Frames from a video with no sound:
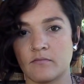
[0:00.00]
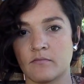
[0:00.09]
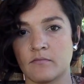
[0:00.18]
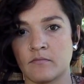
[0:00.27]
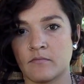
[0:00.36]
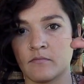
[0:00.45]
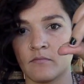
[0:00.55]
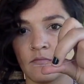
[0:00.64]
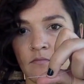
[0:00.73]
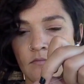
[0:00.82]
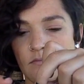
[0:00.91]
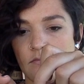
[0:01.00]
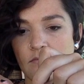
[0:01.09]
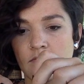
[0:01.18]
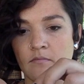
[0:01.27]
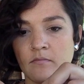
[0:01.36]
So
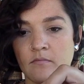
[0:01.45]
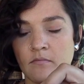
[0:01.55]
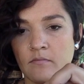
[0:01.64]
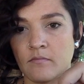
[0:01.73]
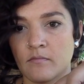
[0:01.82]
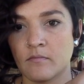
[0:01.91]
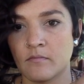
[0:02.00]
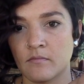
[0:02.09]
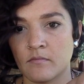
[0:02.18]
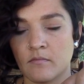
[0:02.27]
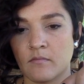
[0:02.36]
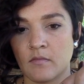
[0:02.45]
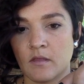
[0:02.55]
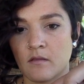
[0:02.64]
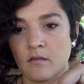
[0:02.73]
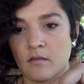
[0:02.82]
the needle's pointing this
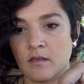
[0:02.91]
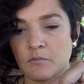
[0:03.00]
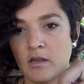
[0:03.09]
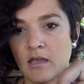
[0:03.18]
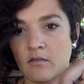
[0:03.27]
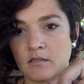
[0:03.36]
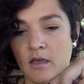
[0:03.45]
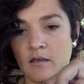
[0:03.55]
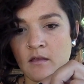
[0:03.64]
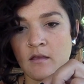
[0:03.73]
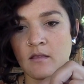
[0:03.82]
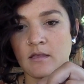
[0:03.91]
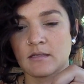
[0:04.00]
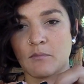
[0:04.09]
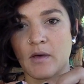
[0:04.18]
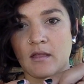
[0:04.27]
way to, to my
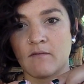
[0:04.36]
right.